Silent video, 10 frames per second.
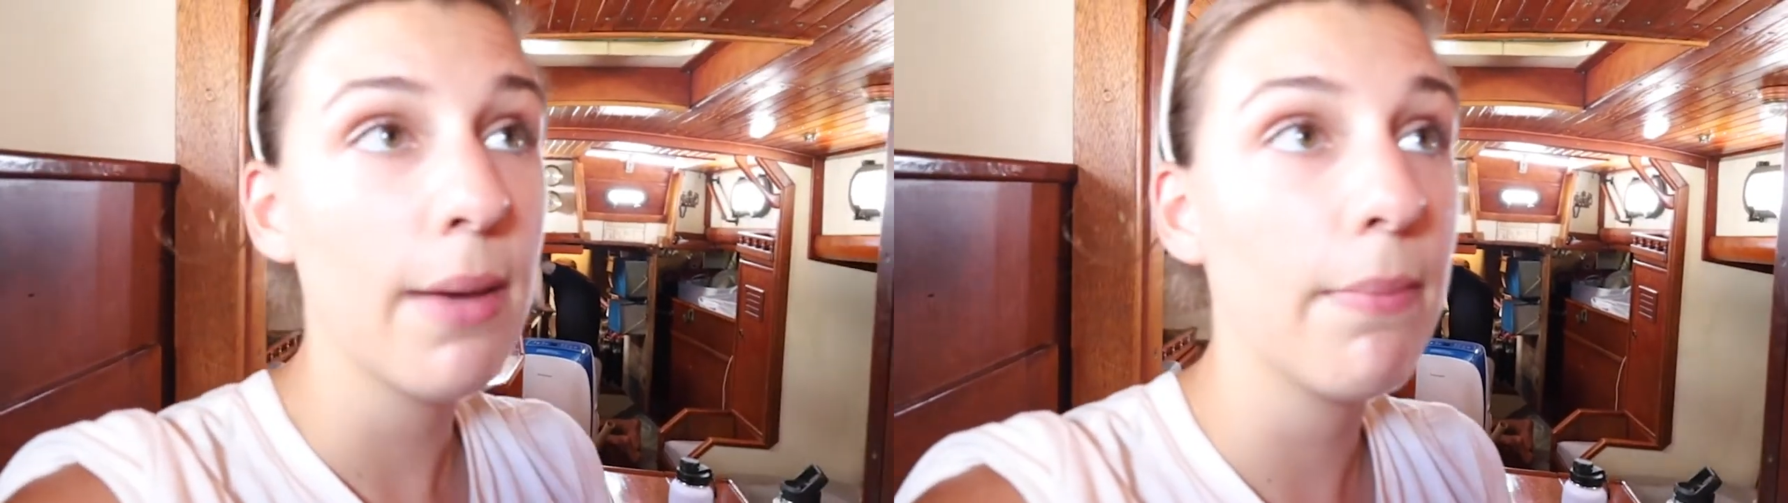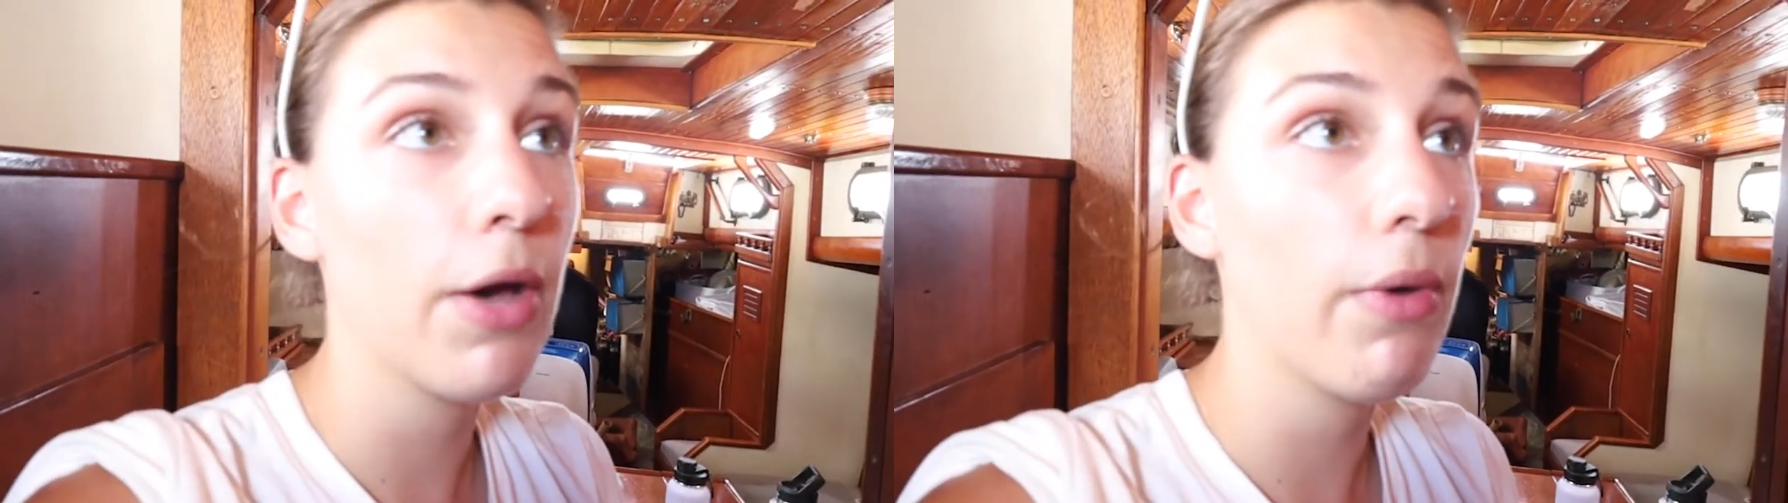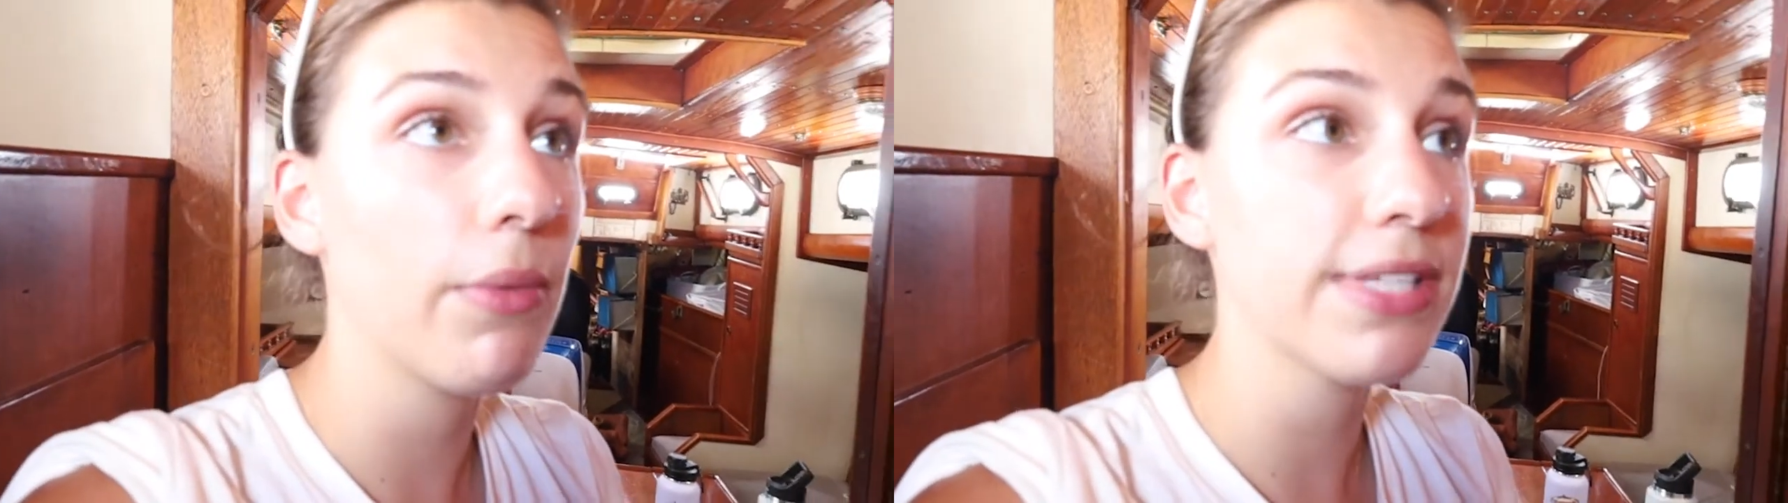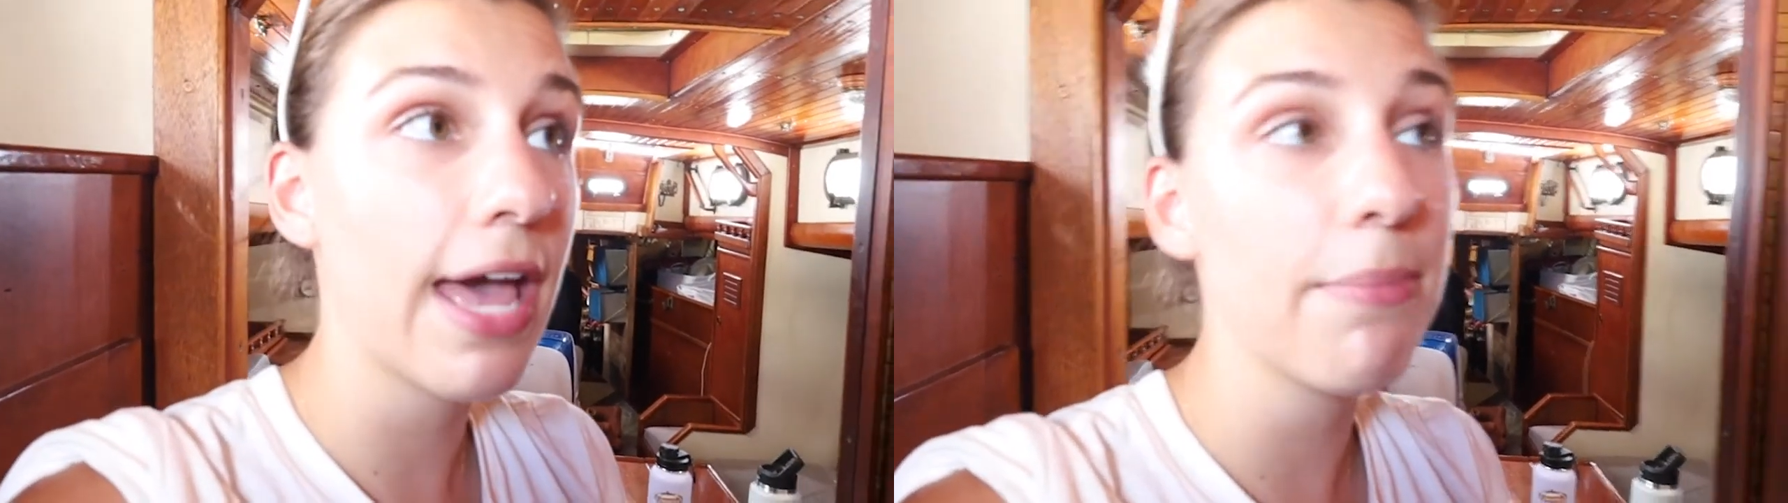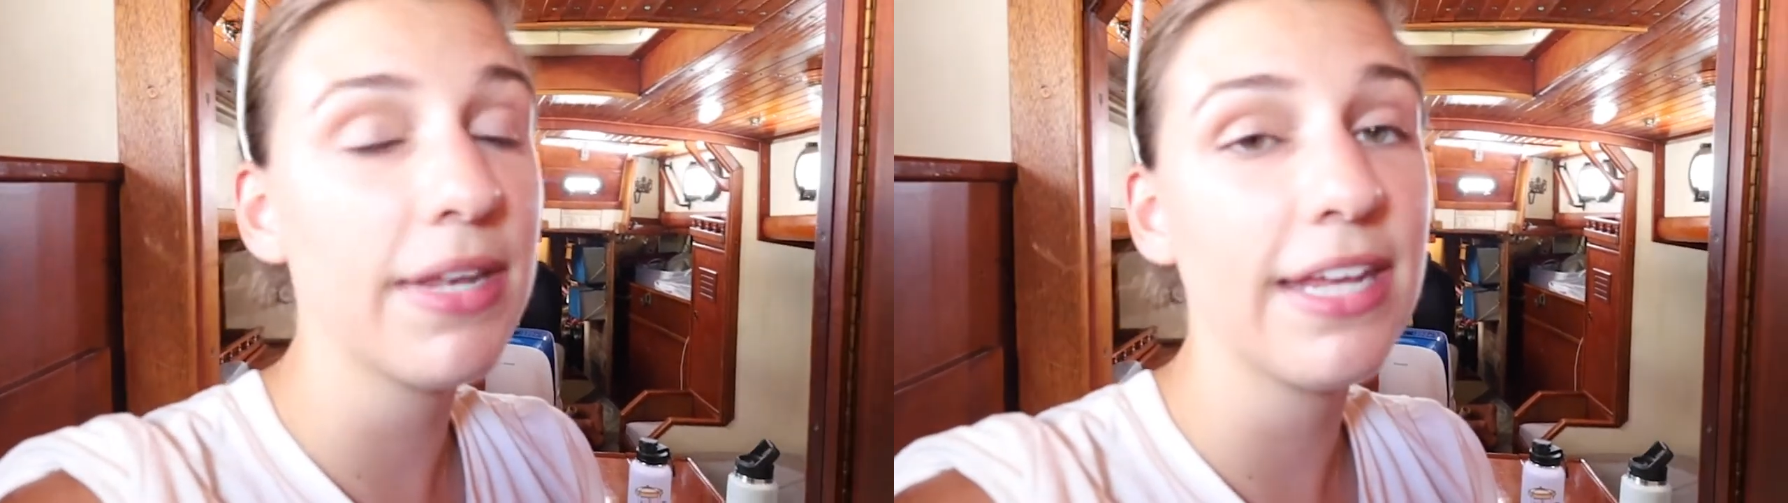But what was
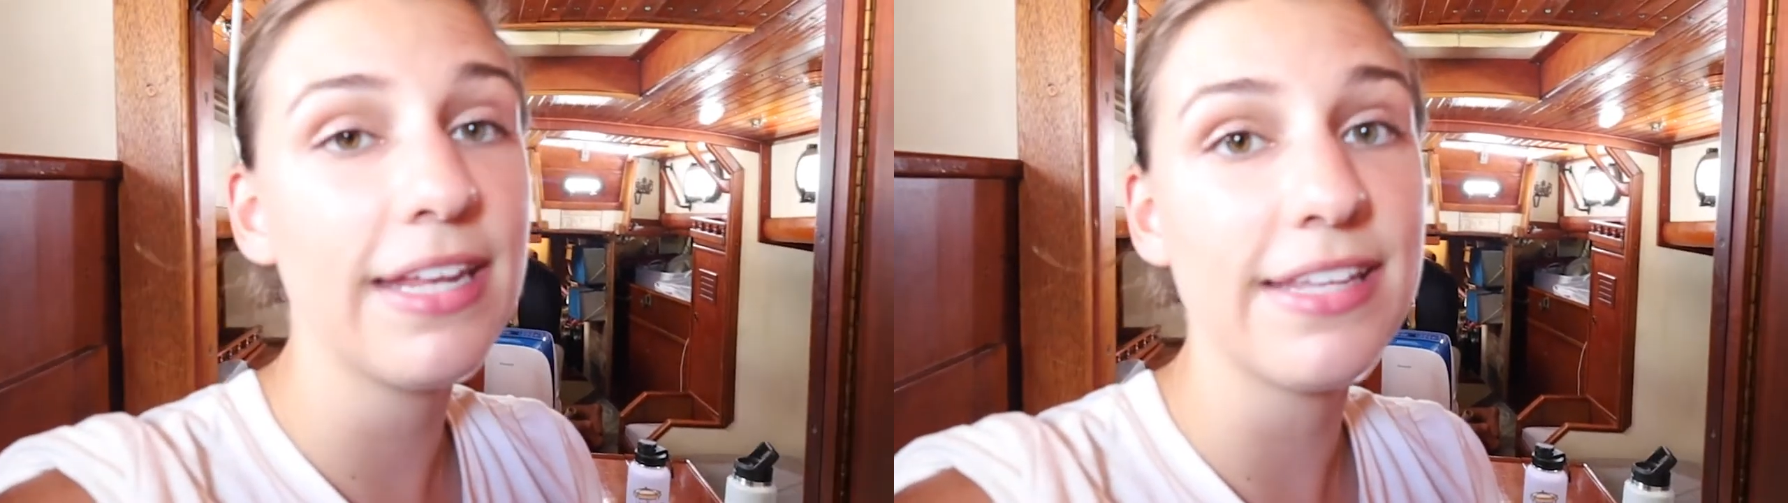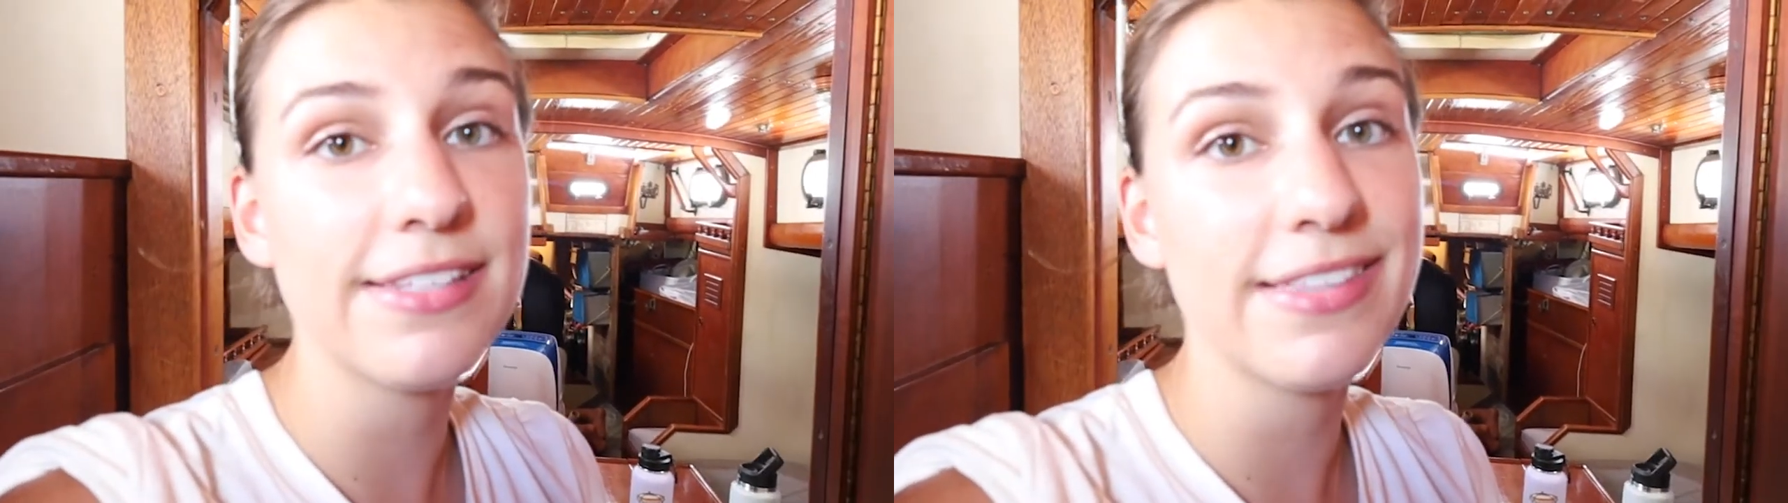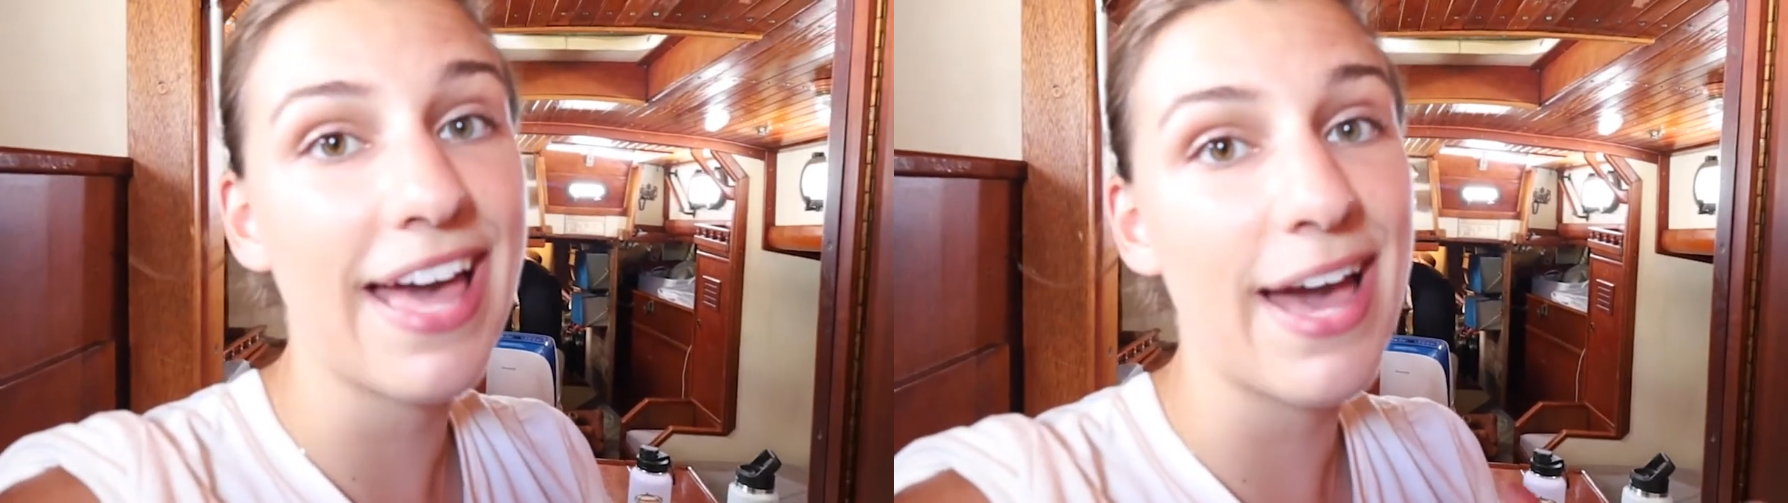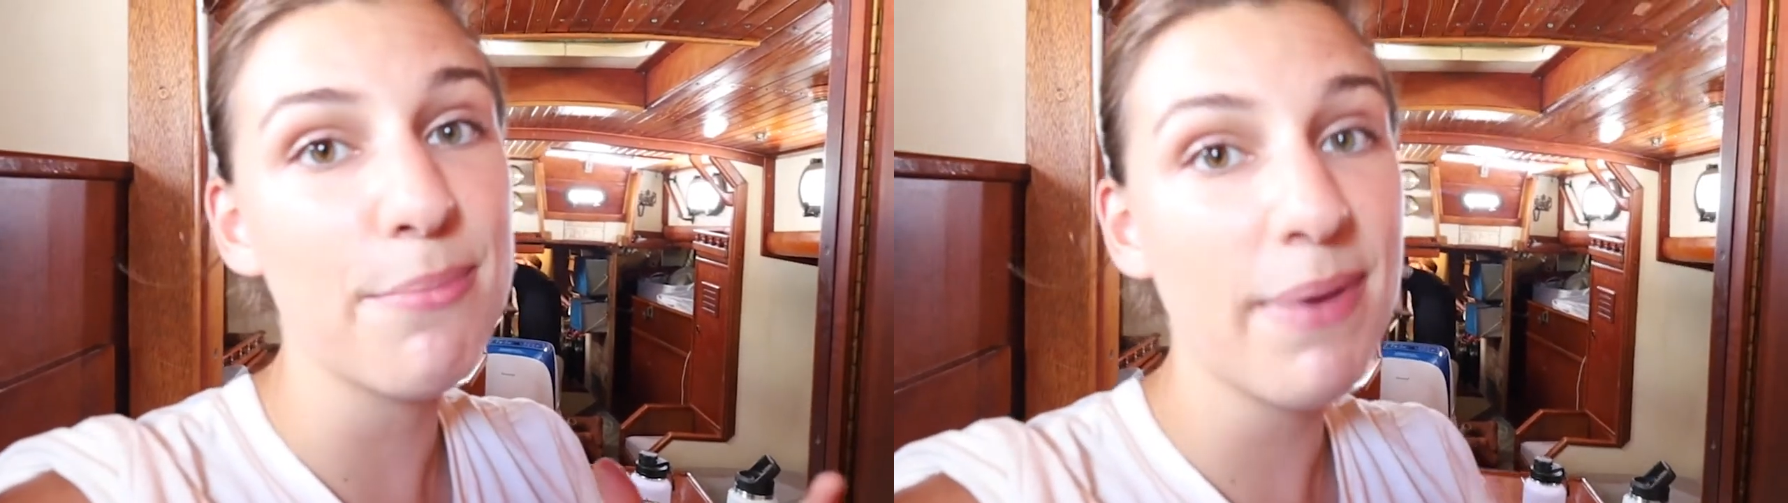happening is that